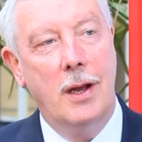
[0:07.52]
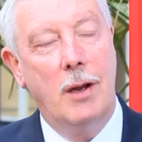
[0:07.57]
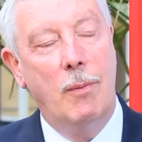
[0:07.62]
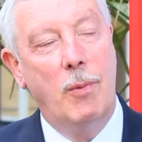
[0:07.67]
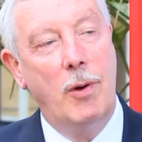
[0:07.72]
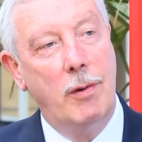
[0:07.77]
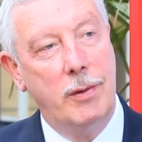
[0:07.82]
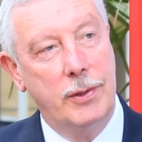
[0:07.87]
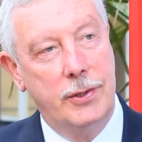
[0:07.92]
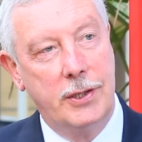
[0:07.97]

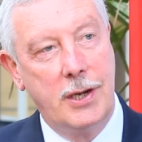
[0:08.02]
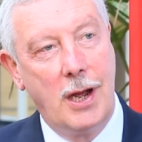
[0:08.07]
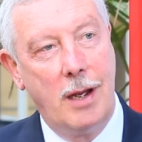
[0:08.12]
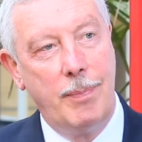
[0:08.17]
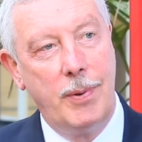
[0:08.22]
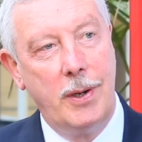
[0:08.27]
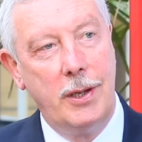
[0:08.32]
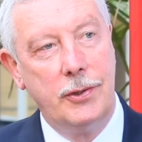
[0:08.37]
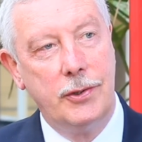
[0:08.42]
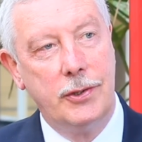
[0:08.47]
We were
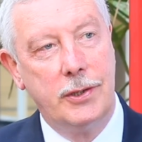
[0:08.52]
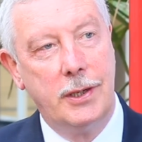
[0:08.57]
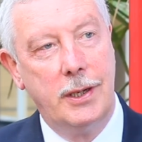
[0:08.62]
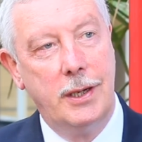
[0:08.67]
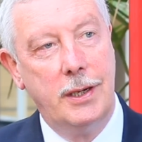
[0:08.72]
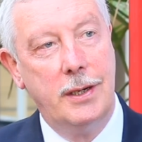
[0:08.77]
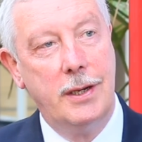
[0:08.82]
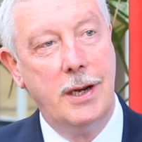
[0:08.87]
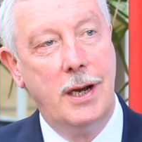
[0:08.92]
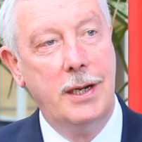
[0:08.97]
established
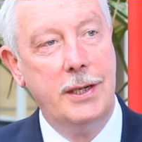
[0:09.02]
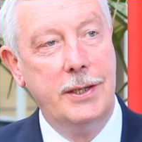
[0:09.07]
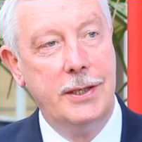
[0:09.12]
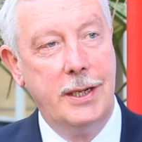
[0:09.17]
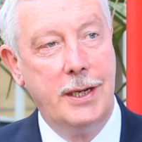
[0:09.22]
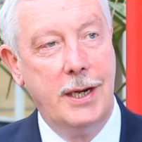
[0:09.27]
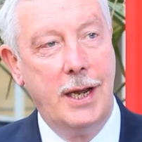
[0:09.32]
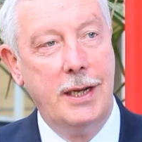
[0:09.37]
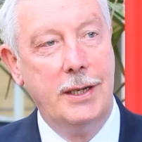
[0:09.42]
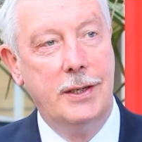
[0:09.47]
in
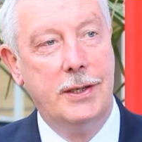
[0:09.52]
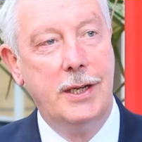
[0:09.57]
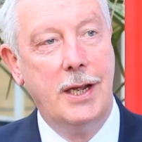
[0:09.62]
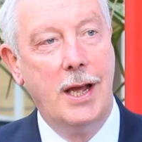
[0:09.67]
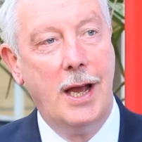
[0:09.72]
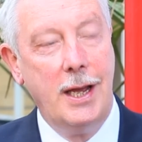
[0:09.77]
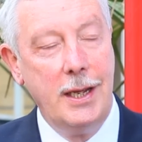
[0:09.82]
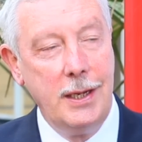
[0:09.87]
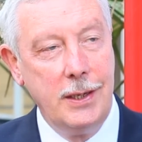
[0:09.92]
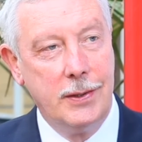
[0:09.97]

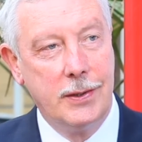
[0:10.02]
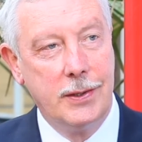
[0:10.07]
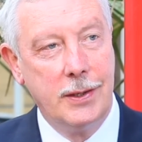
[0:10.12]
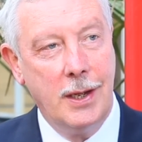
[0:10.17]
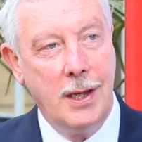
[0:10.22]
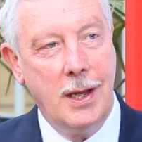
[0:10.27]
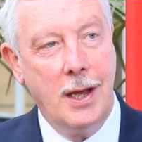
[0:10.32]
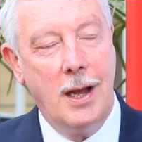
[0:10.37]
1988,